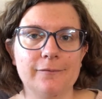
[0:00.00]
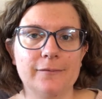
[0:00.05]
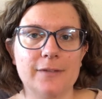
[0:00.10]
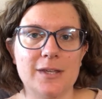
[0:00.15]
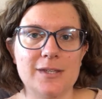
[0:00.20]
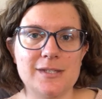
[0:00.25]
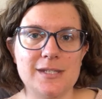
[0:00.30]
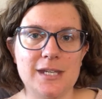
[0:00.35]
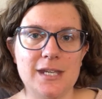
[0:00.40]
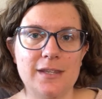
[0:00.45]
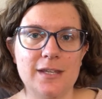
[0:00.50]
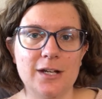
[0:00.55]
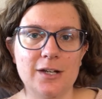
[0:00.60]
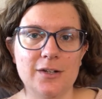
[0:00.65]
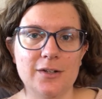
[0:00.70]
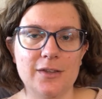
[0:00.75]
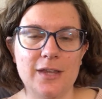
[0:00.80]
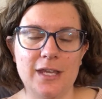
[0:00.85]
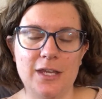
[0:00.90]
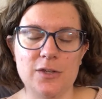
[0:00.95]
I'll see you there.
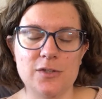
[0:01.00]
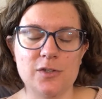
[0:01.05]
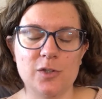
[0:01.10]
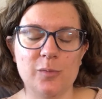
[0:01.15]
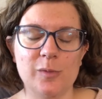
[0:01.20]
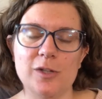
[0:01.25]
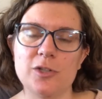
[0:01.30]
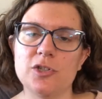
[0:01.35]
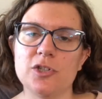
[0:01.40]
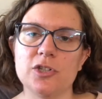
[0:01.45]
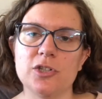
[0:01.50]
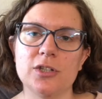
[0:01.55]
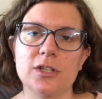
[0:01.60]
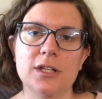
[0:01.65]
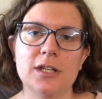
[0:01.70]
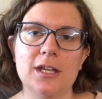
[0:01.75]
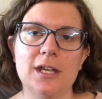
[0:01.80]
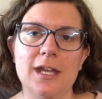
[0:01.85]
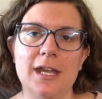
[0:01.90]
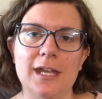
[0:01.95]
Thank you so much
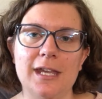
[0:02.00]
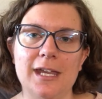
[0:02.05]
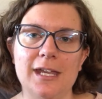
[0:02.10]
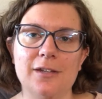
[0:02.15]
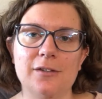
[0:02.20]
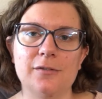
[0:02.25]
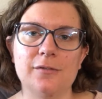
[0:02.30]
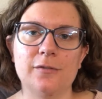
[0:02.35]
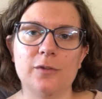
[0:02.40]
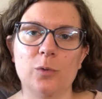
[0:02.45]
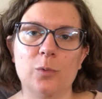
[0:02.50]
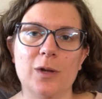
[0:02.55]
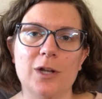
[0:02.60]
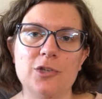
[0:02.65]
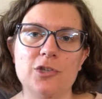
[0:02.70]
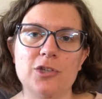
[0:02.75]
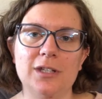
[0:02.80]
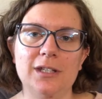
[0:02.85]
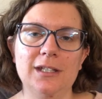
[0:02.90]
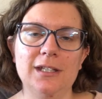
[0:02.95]
again for
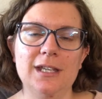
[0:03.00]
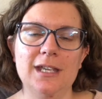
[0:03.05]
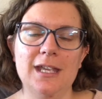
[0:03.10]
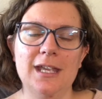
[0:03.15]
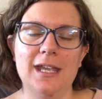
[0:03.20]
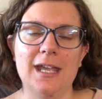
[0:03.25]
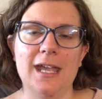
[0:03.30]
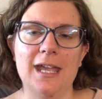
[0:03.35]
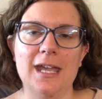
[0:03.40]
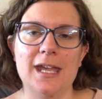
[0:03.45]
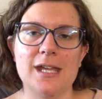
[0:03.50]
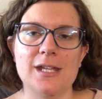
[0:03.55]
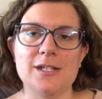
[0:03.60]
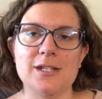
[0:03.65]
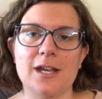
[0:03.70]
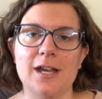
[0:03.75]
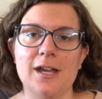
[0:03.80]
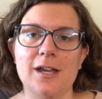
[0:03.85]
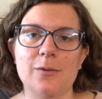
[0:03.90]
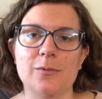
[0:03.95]
watching, and
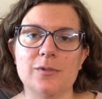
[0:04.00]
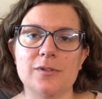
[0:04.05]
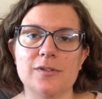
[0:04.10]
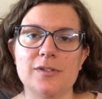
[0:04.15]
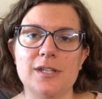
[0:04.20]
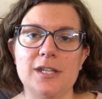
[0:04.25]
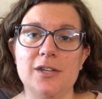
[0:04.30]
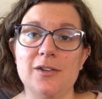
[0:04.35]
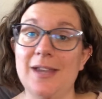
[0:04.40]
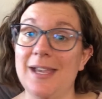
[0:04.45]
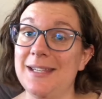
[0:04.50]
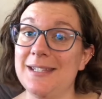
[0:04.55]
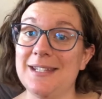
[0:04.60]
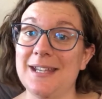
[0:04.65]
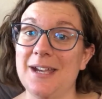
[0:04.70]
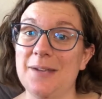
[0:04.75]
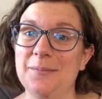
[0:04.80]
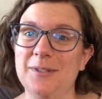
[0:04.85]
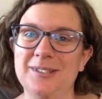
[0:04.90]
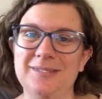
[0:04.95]
I will see you next
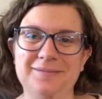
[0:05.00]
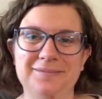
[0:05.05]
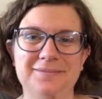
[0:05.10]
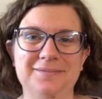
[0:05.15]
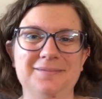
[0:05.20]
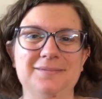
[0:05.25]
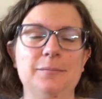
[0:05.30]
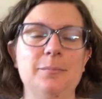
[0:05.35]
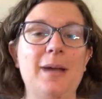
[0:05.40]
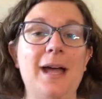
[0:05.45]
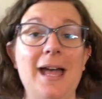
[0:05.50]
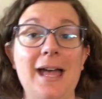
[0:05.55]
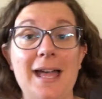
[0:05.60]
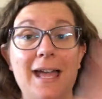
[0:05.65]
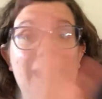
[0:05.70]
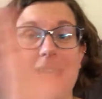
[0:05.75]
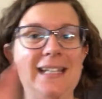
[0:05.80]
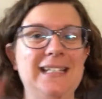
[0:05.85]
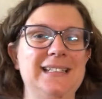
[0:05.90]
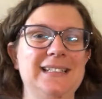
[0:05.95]
time.
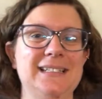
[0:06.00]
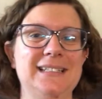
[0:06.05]
Bye!